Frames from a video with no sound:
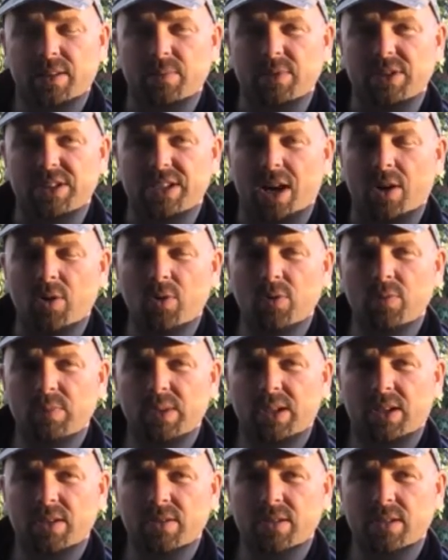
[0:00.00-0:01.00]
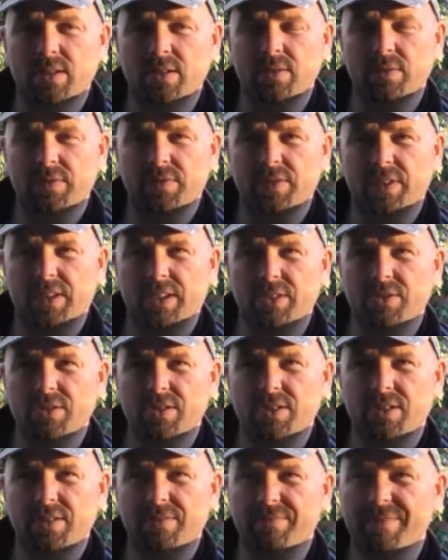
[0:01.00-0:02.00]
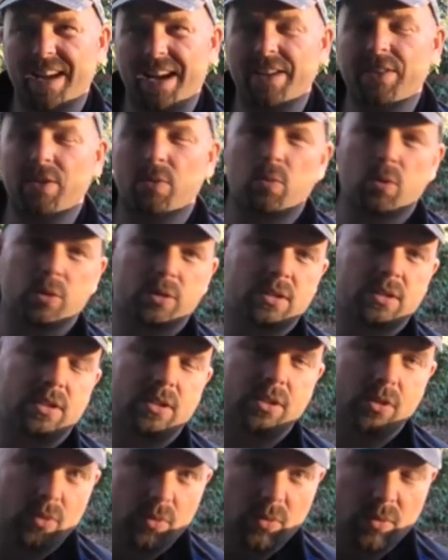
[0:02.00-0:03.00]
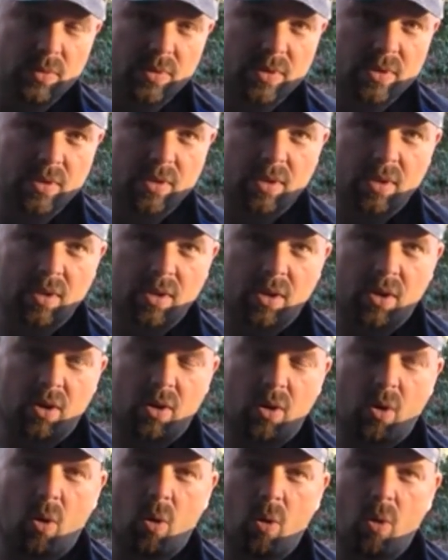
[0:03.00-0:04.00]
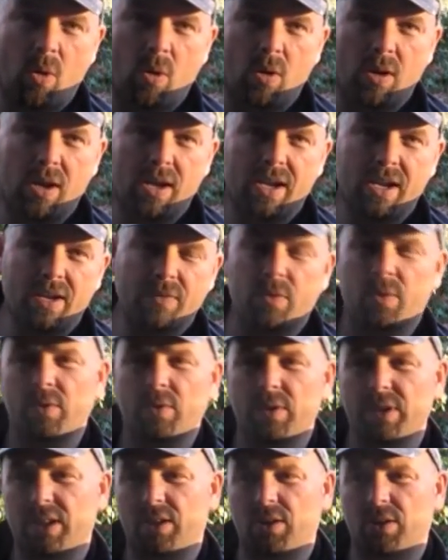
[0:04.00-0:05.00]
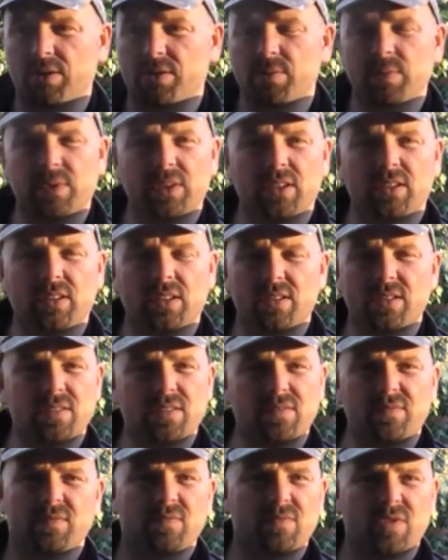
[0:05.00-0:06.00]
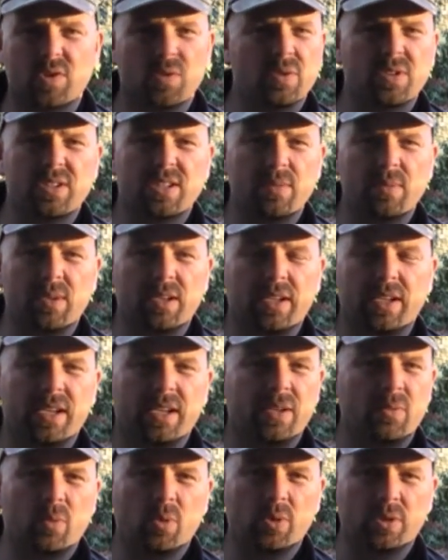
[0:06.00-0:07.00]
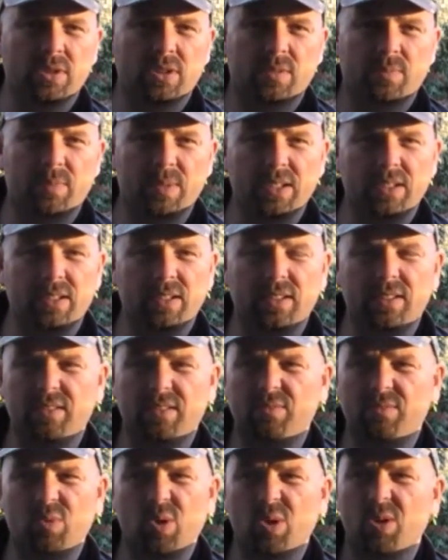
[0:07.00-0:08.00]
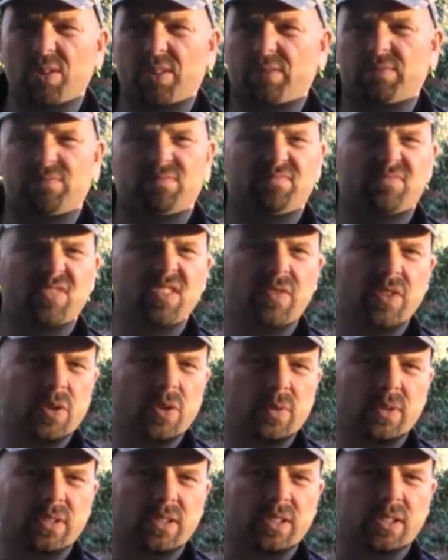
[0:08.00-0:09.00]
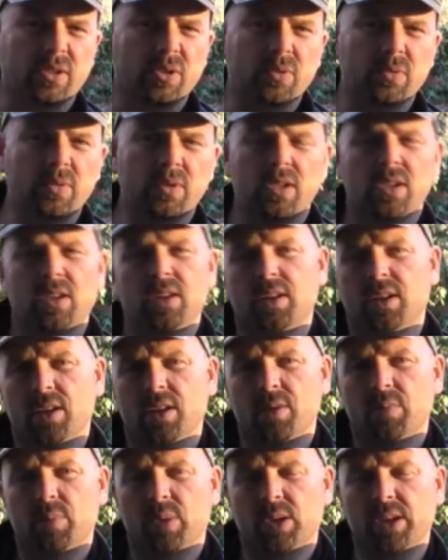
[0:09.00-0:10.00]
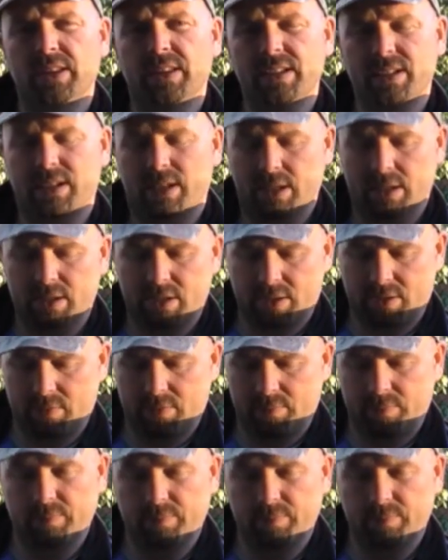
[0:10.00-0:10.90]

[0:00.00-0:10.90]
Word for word: of them down because it's stuff that I just either wouldn't use or I've already got something that's so similar it wouldn't be worth reviewing, you know. But in this case,